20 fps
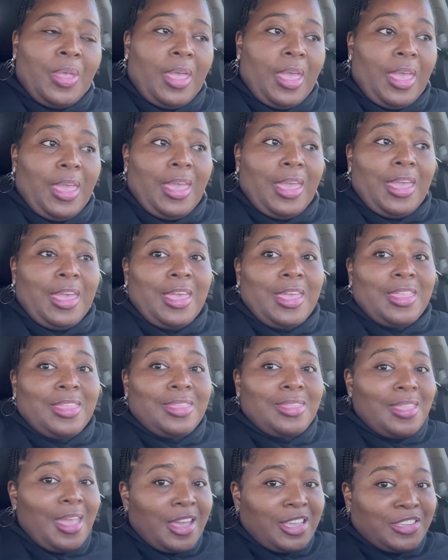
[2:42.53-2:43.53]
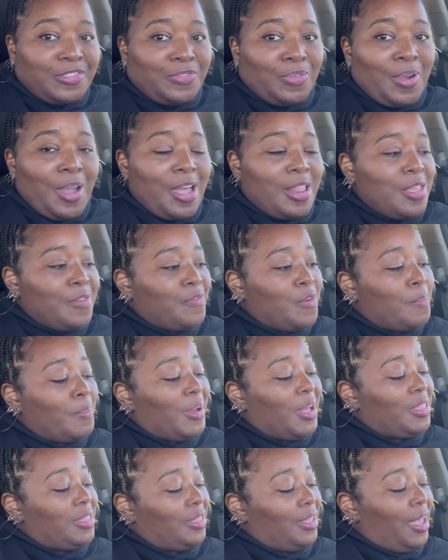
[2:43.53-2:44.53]
and next Friday for
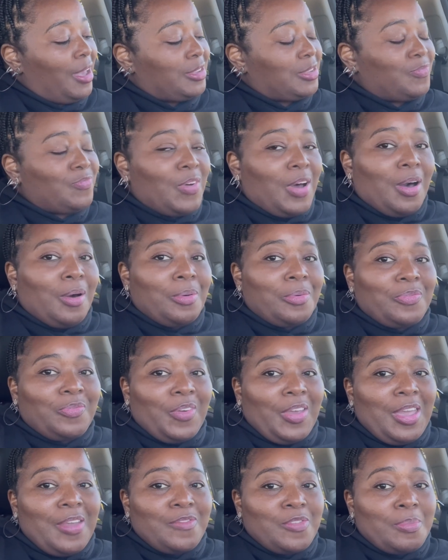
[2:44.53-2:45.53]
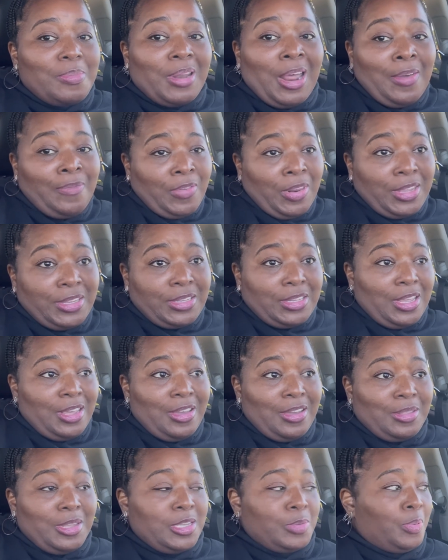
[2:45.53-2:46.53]
my next fall favorite. But I'm gonna sit
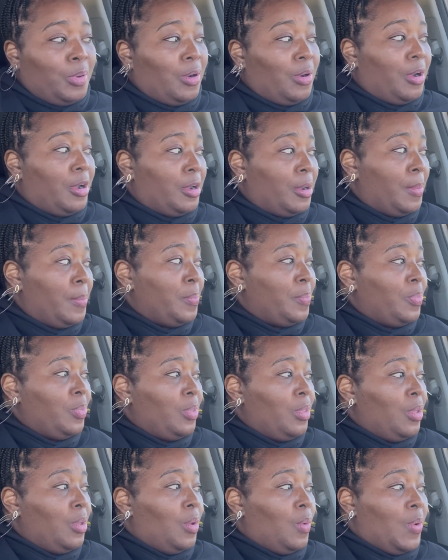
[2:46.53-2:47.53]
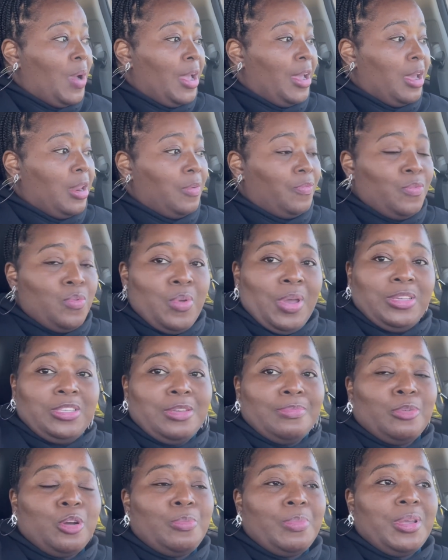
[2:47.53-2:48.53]
here in this park where I got a few
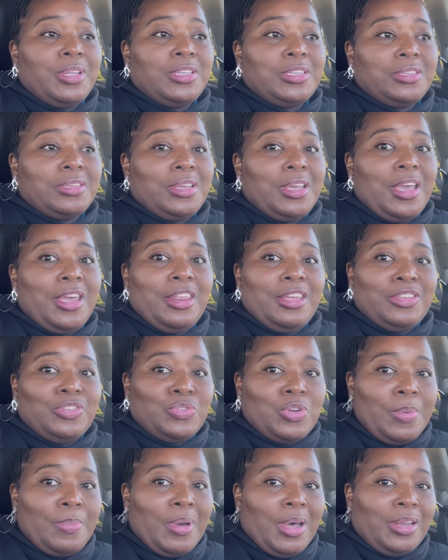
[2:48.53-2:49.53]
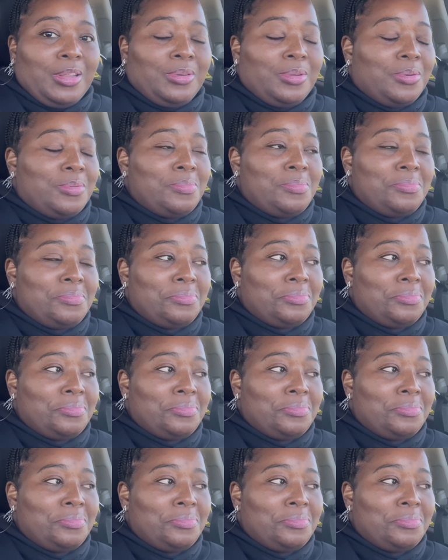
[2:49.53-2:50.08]
extra moments and enjoy my little